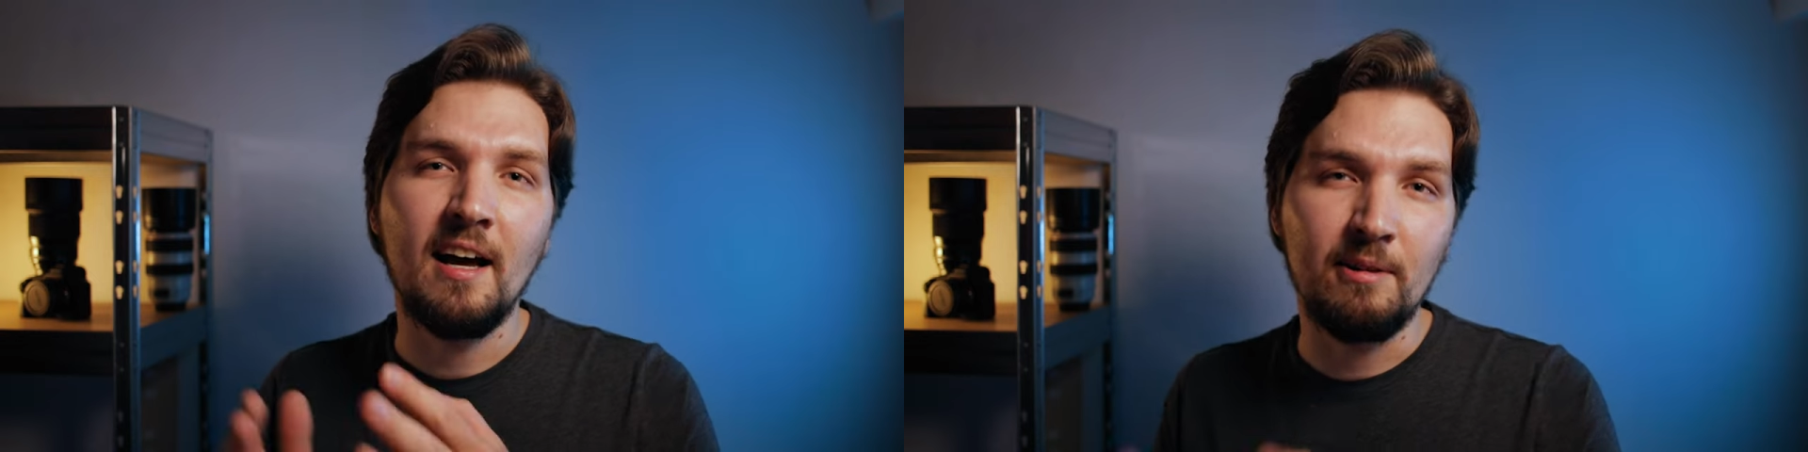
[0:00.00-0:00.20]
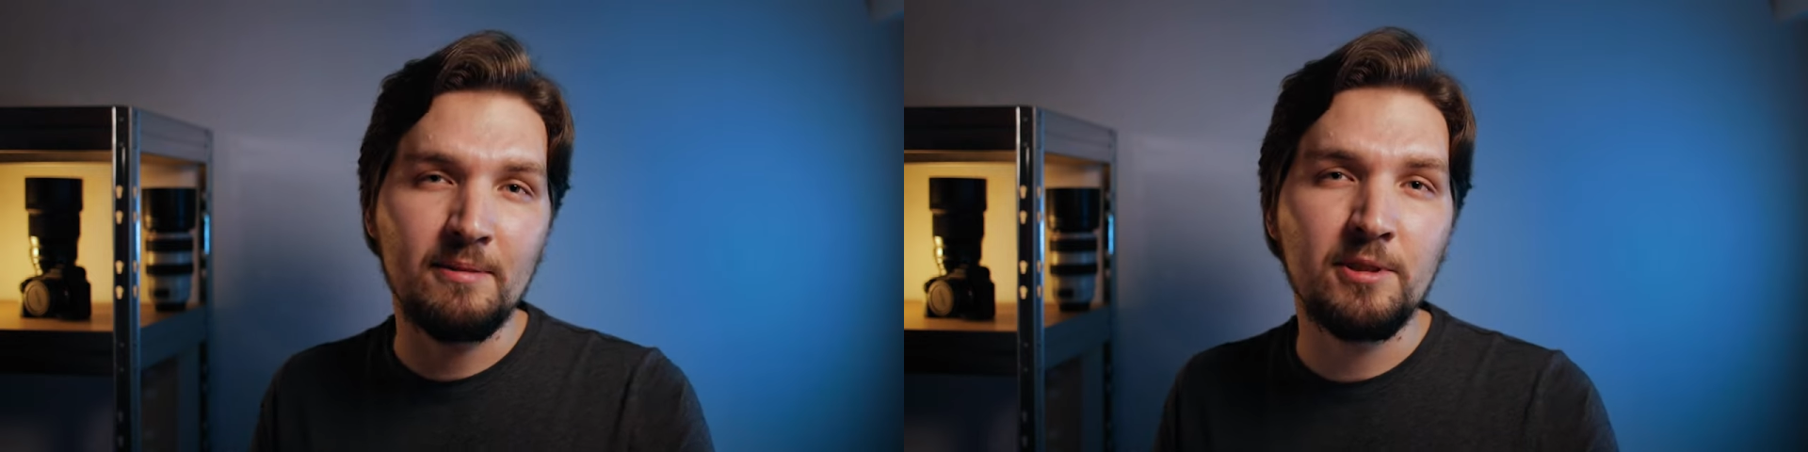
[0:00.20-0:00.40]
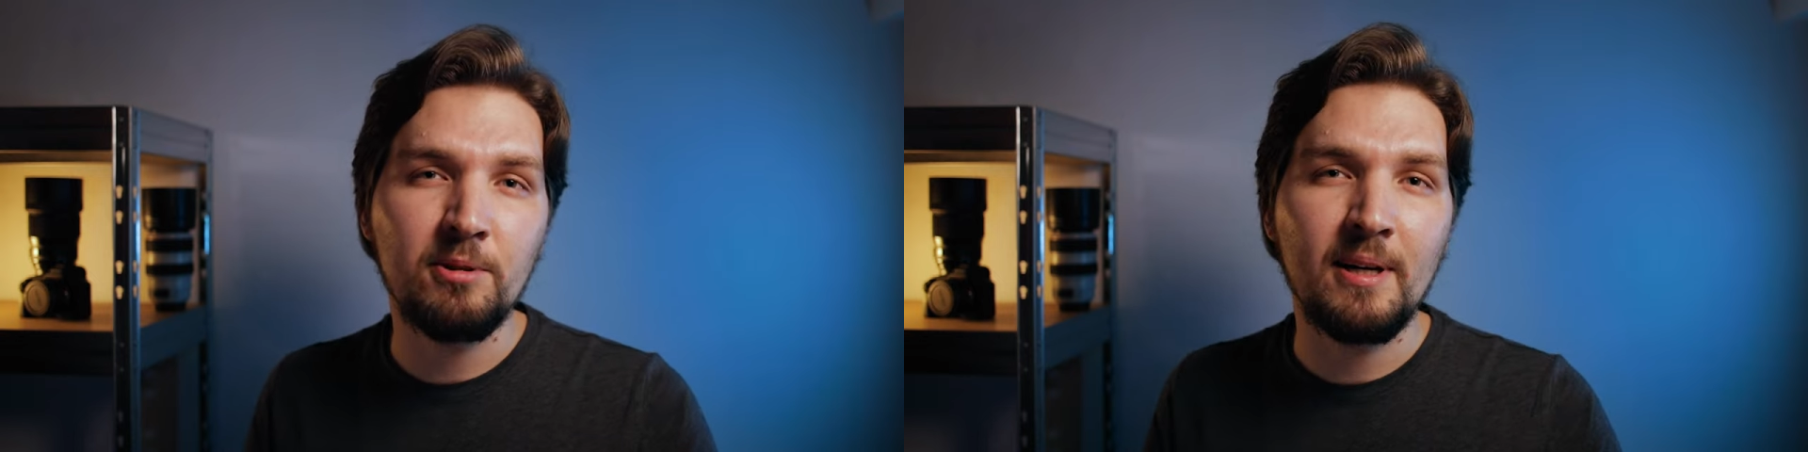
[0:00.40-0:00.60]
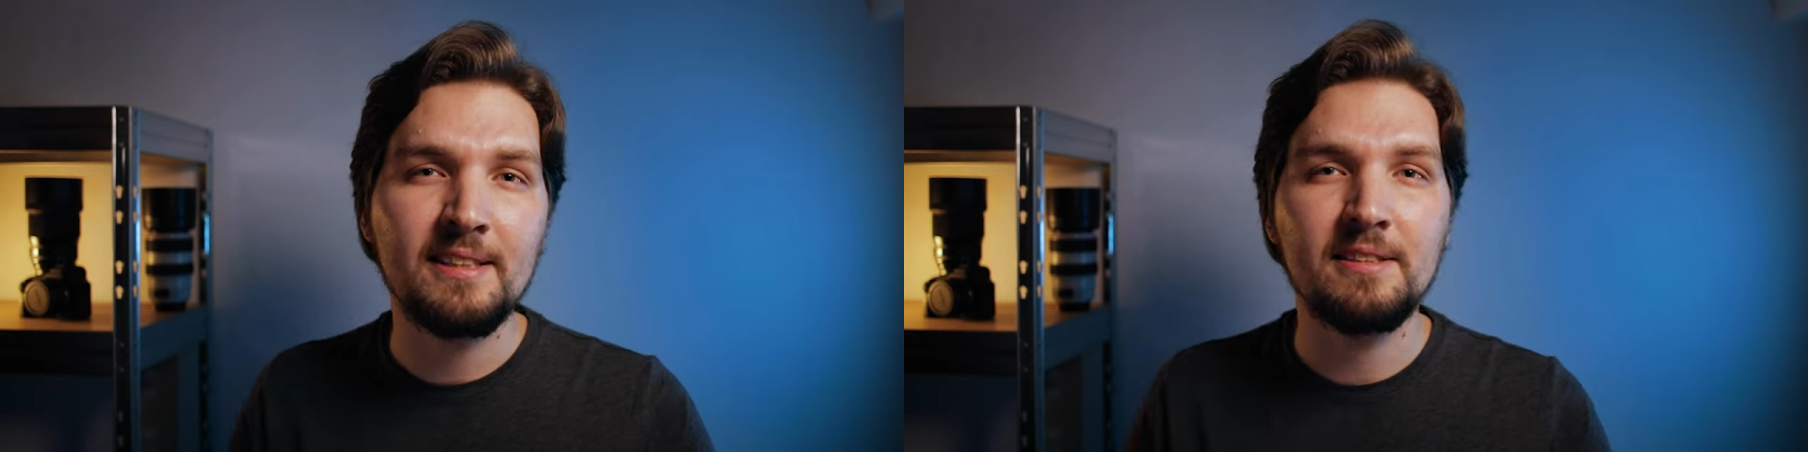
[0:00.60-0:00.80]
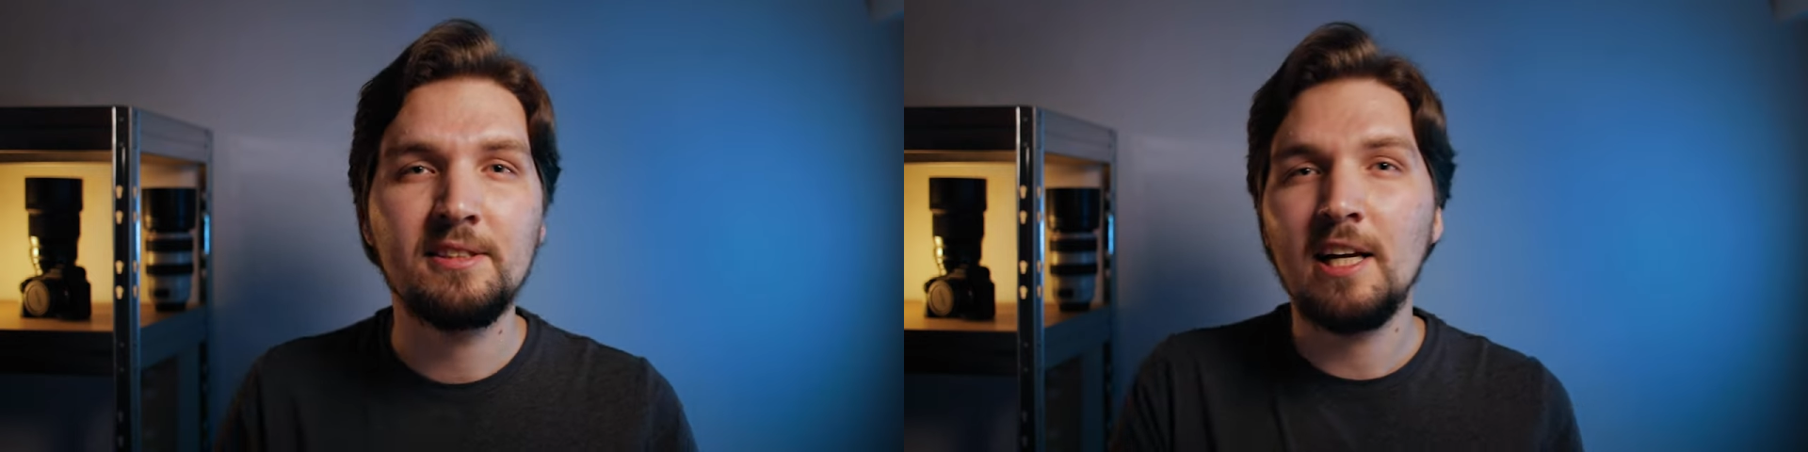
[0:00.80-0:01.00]
around the
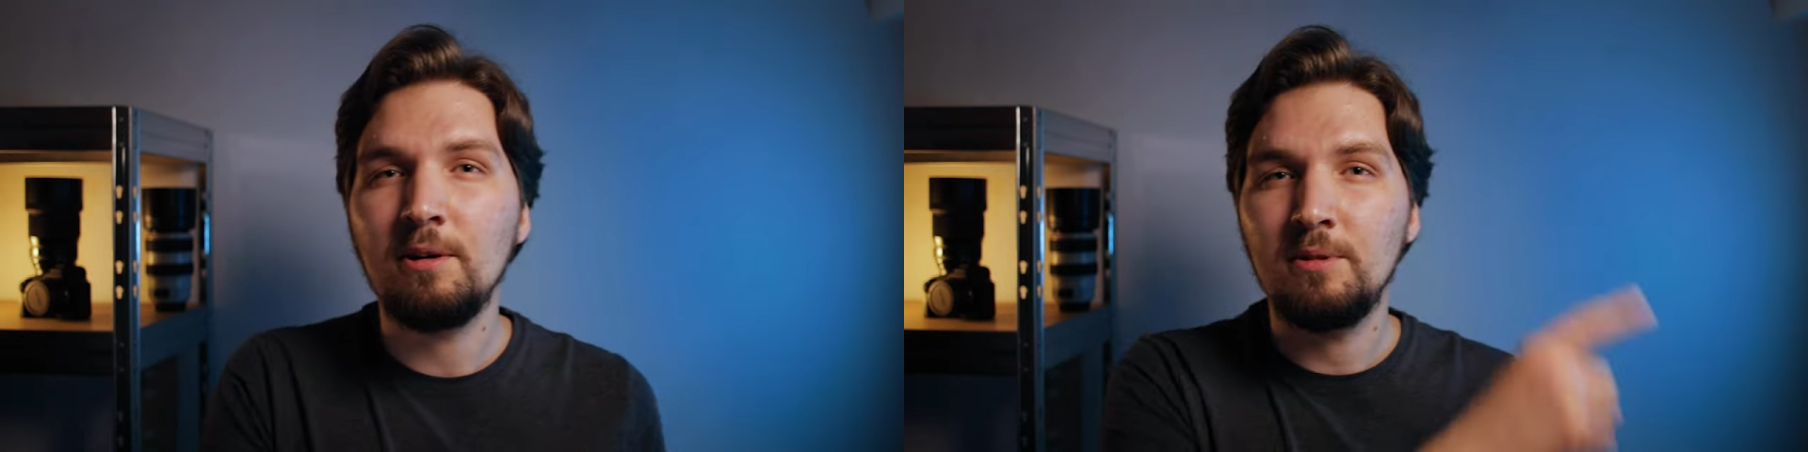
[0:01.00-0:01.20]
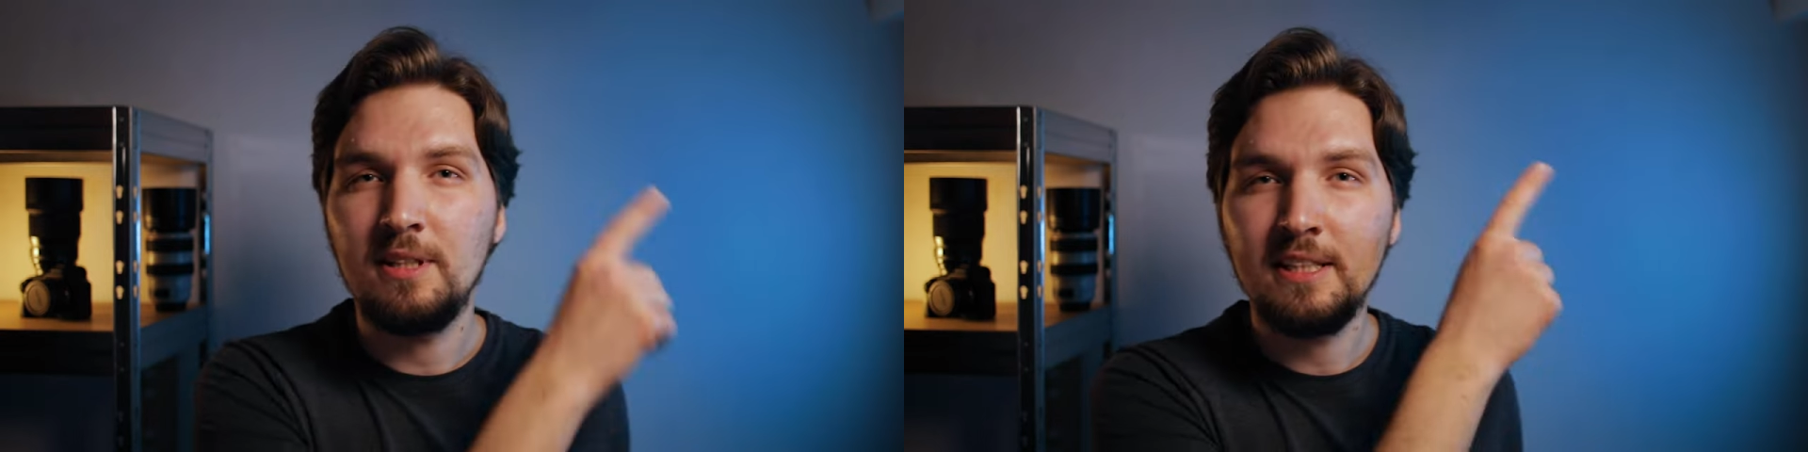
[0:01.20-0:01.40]
horizon, check out